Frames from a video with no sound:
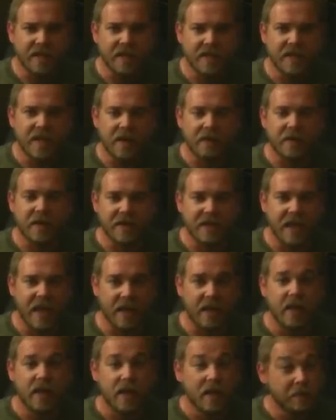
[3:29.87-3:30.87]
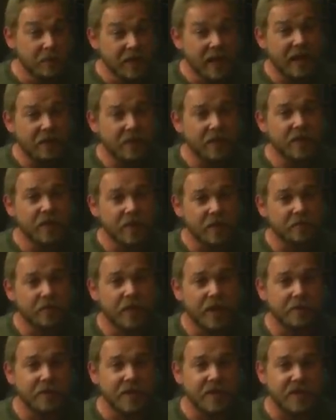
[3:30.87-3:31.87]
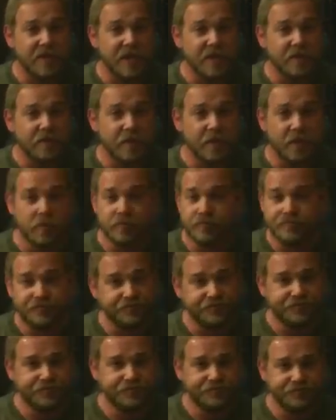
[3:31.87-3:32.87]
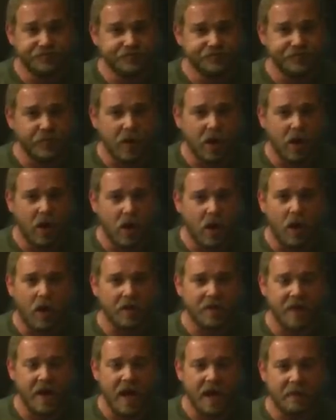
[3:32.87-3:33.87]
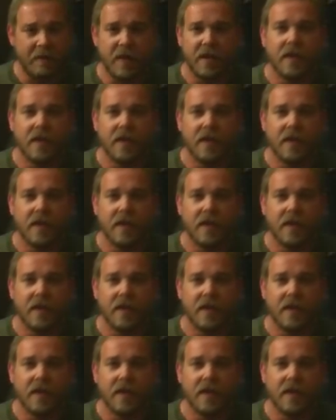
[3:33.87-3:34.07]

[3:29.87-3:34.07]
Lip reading: It's not really tan. But that one you can pretty much see through all the time.